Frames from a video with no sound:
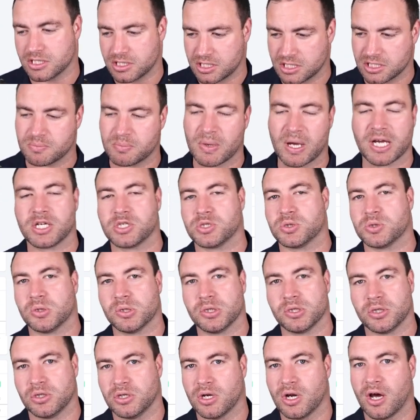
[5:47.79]
Just make sure
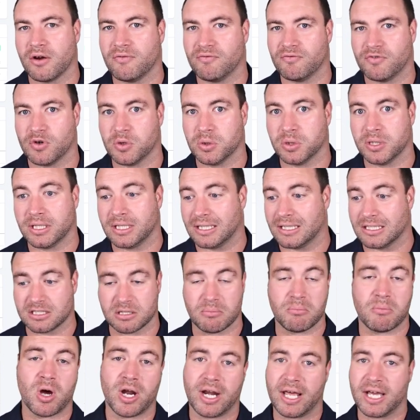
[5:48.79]
you don't fall in, because
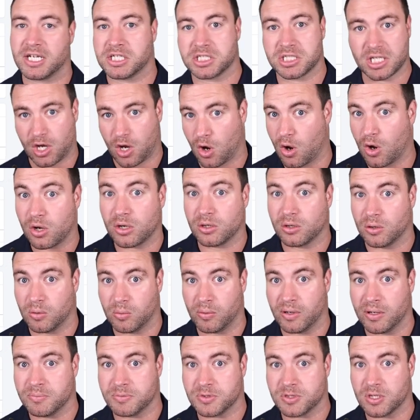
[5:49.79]
it might actually hurt your
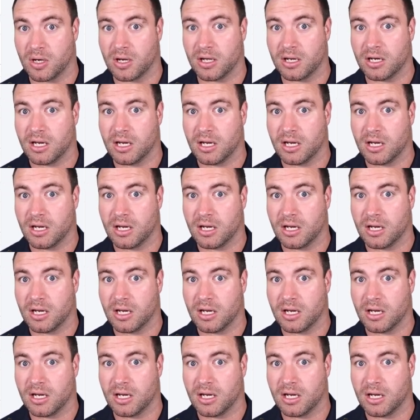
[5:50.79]
website.